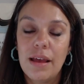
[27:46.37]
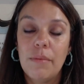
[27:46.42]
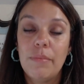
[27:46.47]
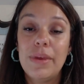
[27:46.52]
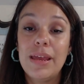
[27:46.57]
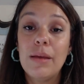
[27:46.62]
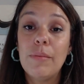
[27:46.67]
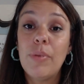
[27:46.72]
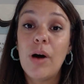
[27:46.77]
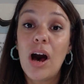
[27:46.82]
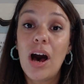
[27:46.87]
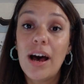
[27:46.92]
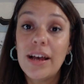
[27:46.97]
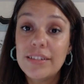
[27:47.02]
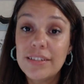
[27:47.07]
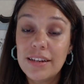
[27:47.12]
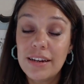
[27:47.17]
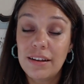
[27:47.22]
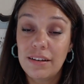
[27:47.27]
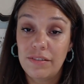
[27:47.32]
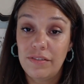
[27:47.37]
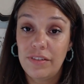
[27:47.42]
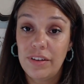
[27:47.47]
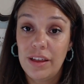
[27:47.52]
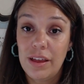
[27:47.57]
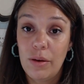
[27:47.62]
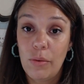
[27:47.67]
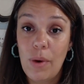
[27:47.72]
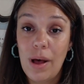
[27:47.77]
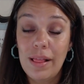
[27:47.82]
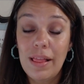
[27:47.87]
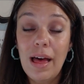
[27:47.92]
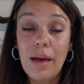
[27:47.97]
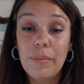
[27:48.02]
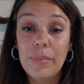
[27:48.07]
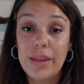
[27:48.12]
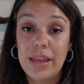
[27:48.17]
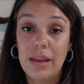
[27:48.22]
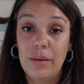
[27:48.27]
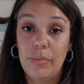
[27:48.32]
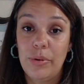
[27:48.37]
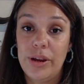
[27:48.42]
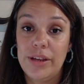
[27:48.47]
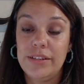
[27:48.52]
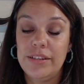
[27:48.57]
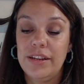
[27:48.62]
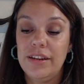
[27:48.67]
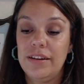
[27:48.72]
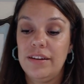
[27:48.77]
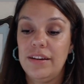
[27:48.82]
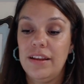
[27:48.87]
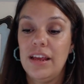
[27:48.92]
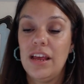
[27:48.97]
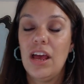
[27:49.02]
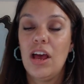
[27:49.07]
being positive while I'm being present,